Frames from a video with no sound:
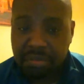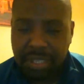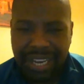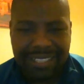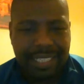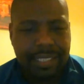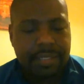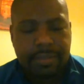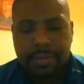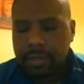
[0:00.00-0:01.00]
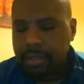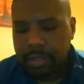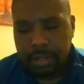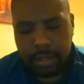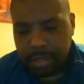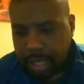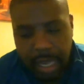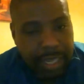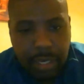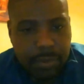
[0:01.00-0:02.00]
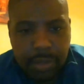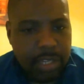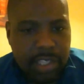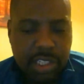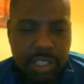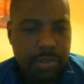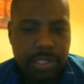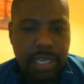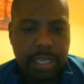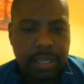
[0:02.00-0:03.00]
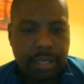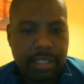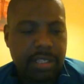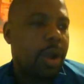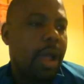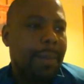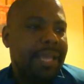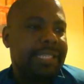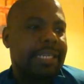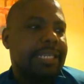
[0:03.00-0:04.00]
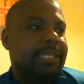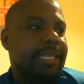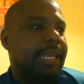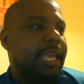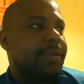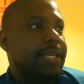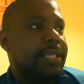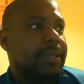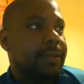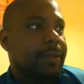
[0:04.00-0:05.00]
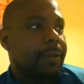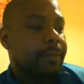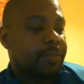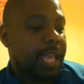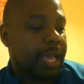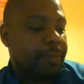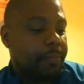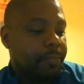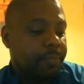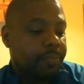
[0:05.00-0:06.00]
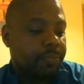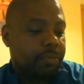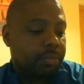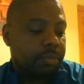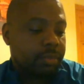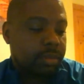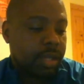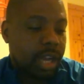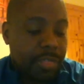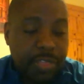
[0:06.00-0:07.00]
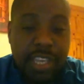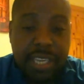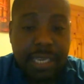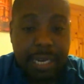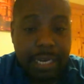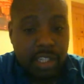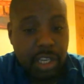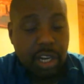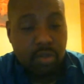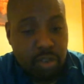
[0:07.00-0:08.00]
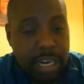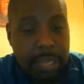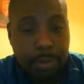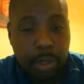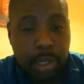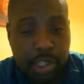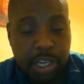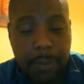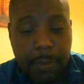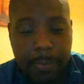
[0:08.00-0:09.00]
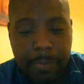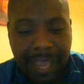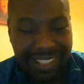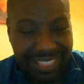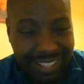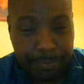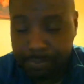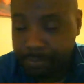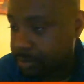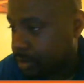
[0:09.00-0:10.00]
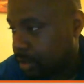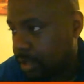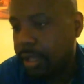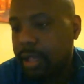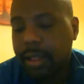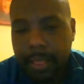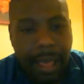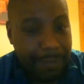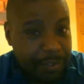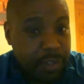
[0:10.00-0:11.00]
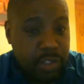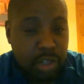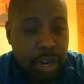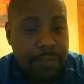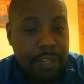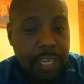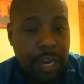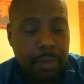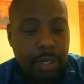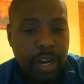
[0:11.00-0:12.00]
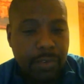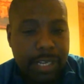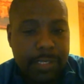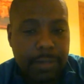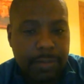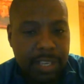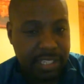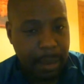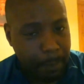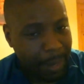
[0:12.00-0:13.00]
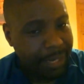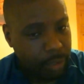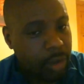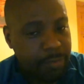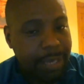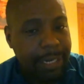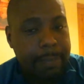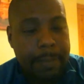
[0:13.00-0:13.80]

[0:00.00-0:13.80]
I just don't see it. So what I'm basically saying here is that I think Gennady's going to really put on a show. And I feel sorry for Kell Brook. I really do. He's getting paid a lot of money.